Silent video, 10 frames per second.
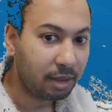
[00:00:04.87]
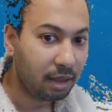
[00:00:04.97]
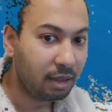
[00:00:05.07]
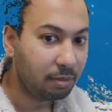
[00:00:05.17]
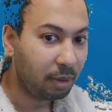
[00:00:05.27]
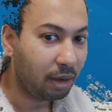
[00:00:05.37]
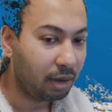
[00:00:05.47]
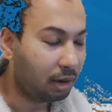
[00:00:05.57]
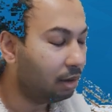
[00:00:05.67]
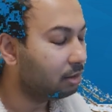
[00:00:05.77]

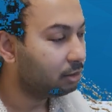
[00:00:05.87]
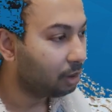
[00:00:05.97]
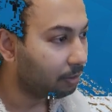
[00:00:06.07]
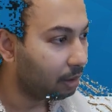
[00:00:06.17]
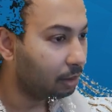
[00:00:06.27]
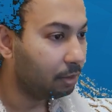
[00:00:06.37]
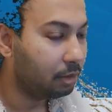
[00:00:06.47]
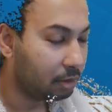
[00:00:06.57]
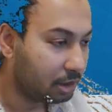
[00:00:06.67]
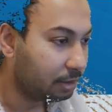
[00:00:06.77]
Kingpin, was
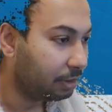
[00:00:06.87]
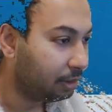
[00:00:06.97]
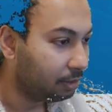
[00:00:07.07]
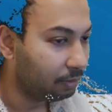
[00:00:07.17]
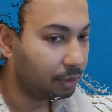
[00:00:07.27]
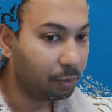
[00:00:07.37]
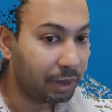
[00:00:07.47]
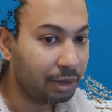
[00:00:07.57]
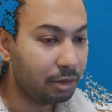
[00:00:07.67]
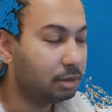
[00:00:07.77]
available for
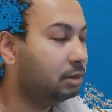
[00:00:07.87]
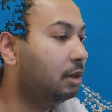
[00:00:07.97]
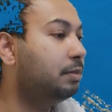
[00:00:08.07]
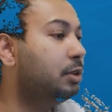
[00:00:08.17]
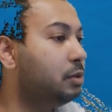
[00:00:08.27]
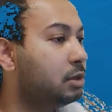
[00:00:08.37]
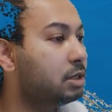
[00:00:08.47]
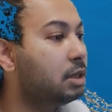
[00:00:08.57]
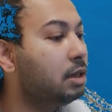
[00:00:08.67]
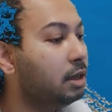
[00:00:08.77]
Windows of course,